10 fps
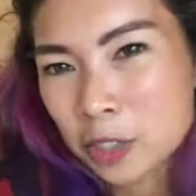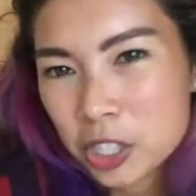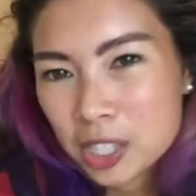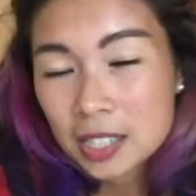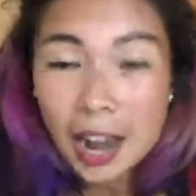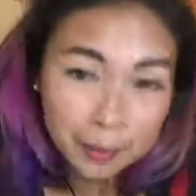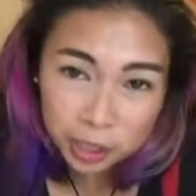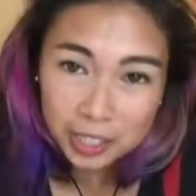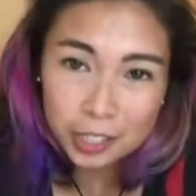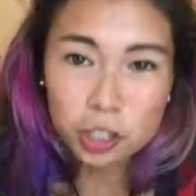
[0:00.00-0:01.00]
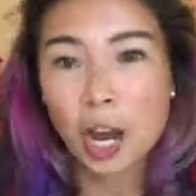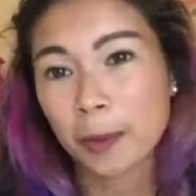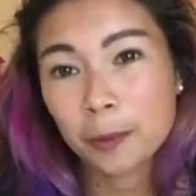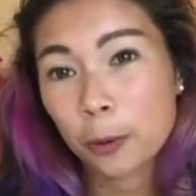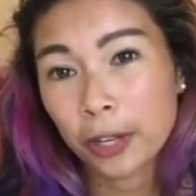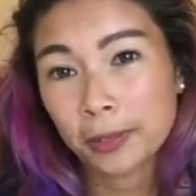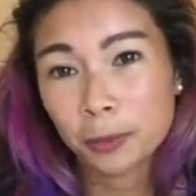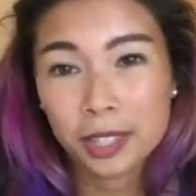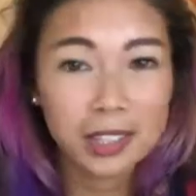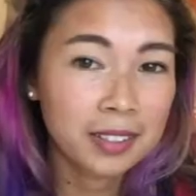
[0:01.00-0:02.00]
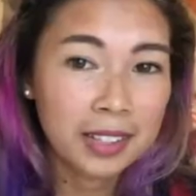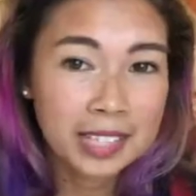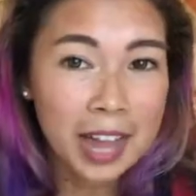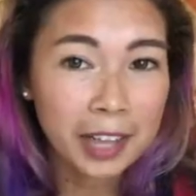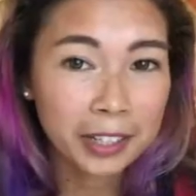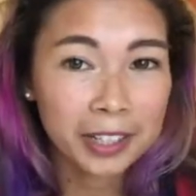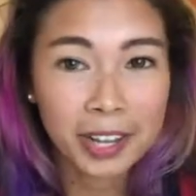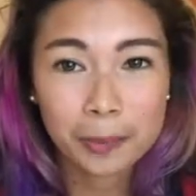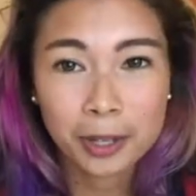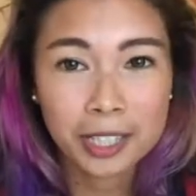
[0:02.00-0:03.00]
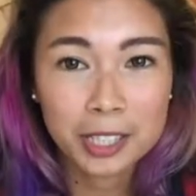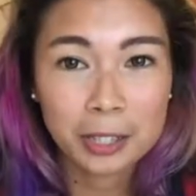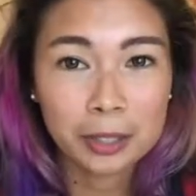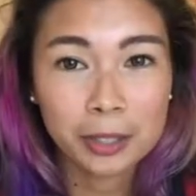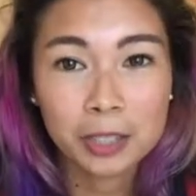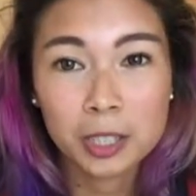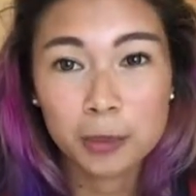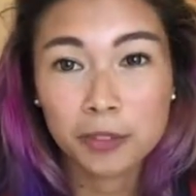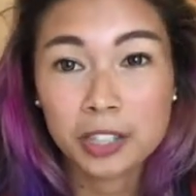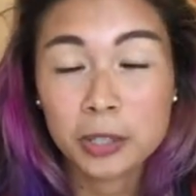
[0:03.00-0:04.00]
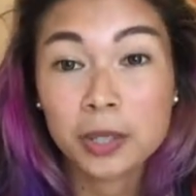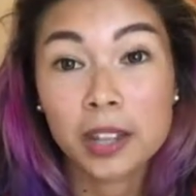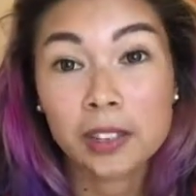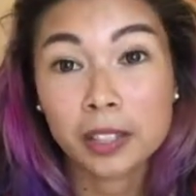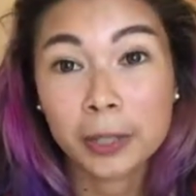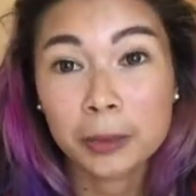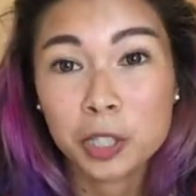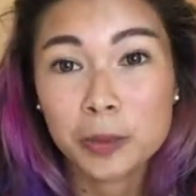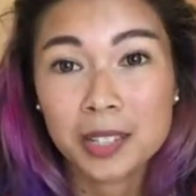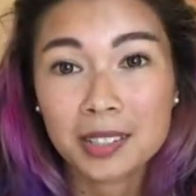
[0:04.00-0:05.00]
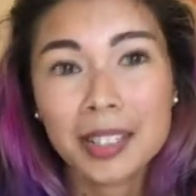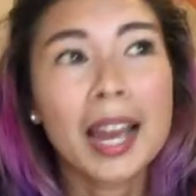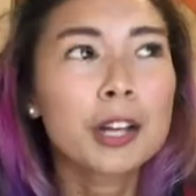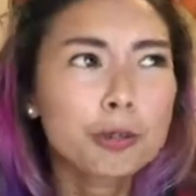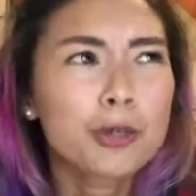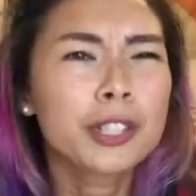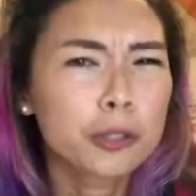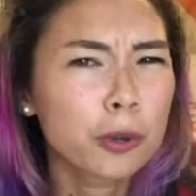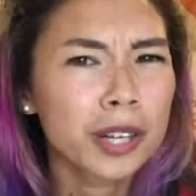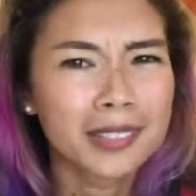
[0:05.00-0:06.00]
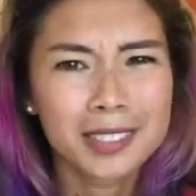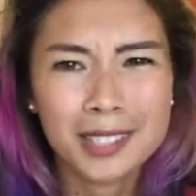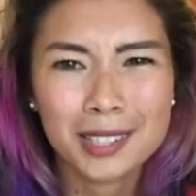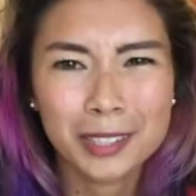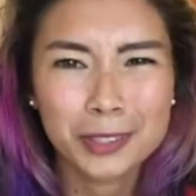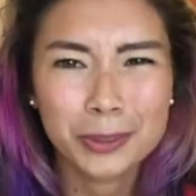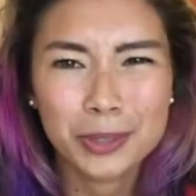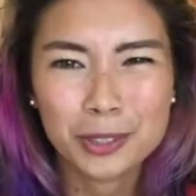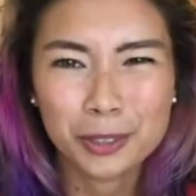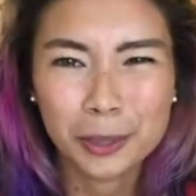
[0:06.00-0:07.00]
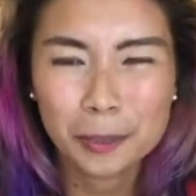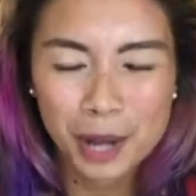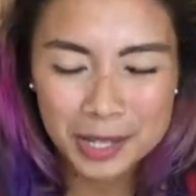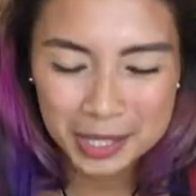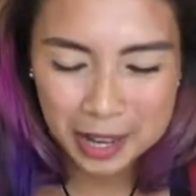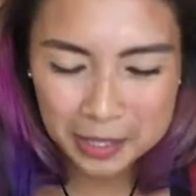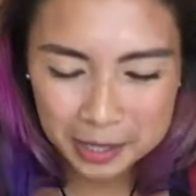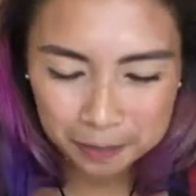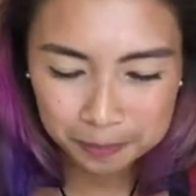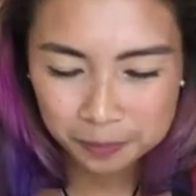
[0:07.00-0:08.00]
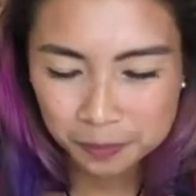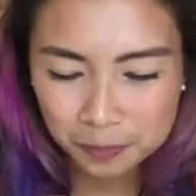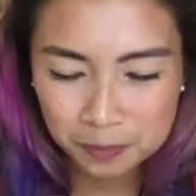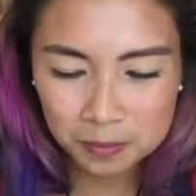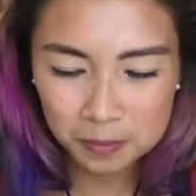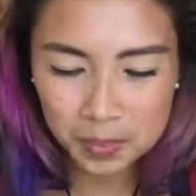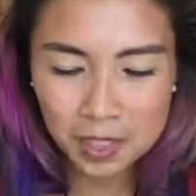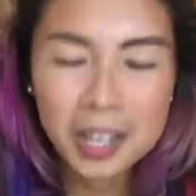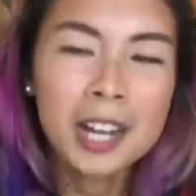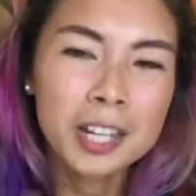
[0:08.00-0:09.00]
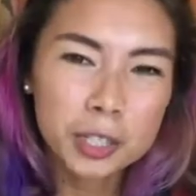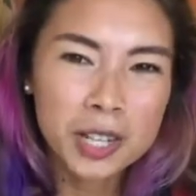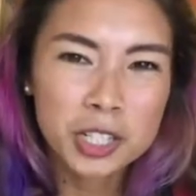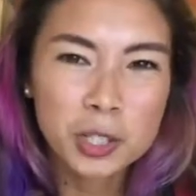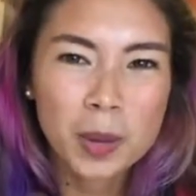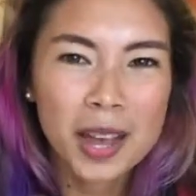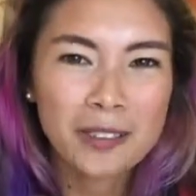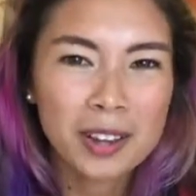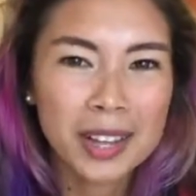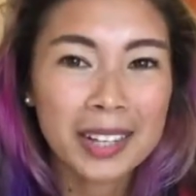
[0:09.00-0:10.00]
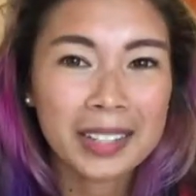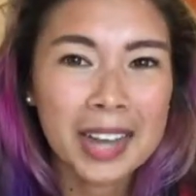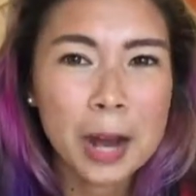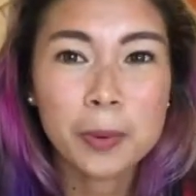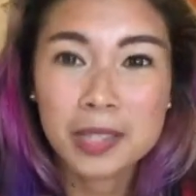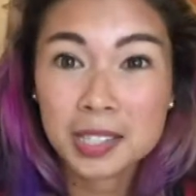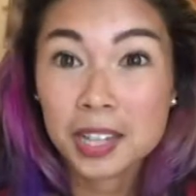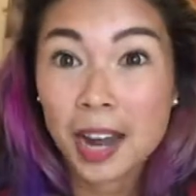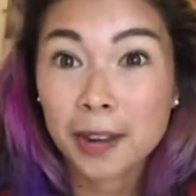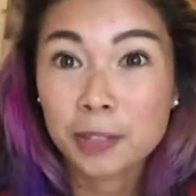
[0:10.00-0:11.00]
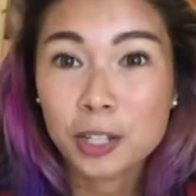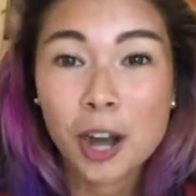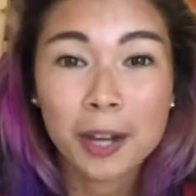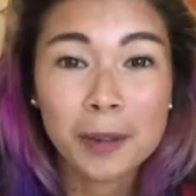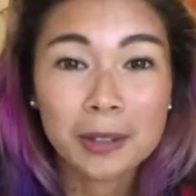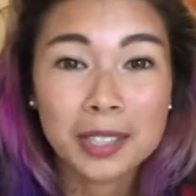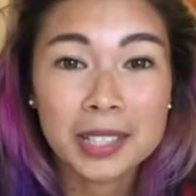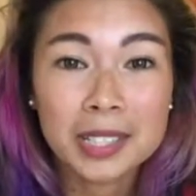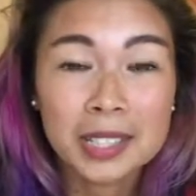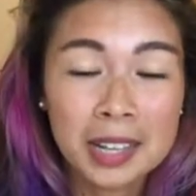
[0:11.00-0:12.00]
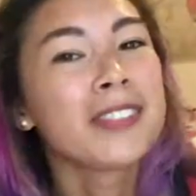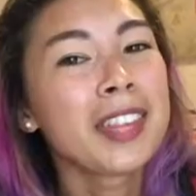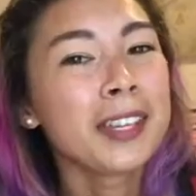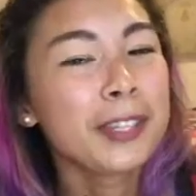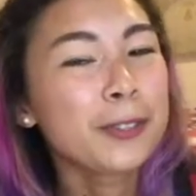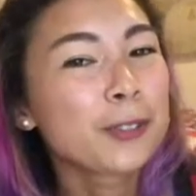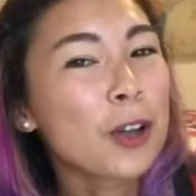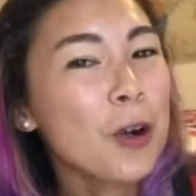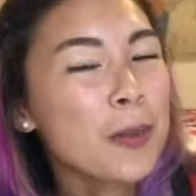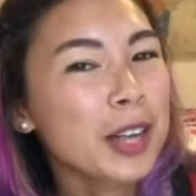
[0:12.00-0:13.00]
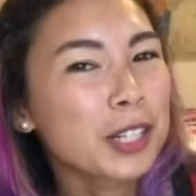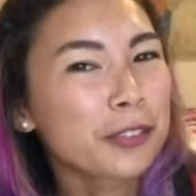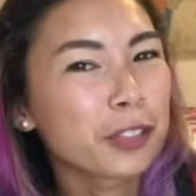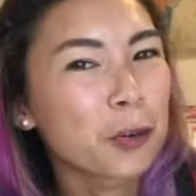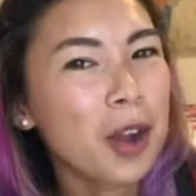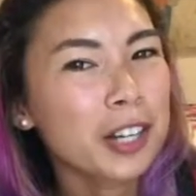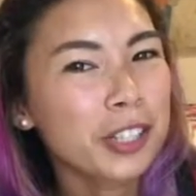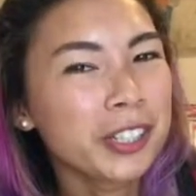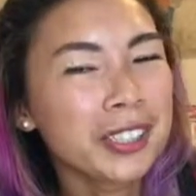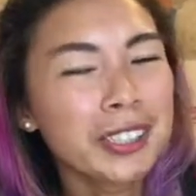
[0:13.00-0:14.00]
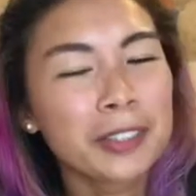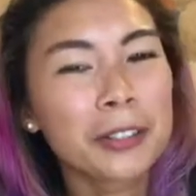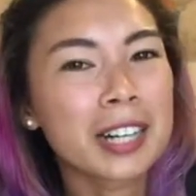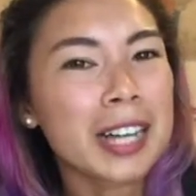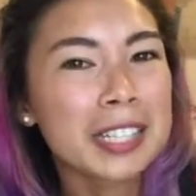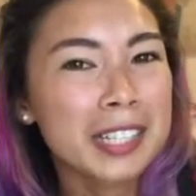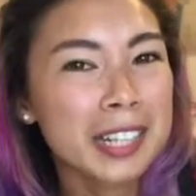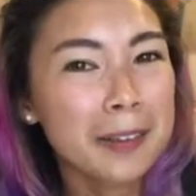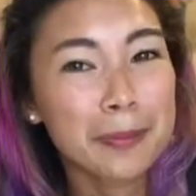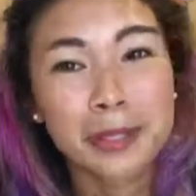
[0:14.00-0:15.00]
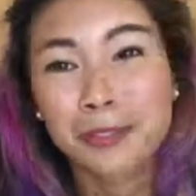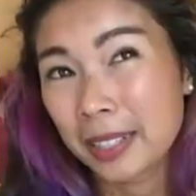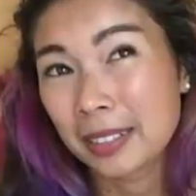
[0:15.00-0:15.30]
just at a stopping point with Italian, and I'm ready to move on to another language because I actually enjoy this language learning process. So that's just why I felt like now was the time to talk about this. Thank you so much for watching. Grazie per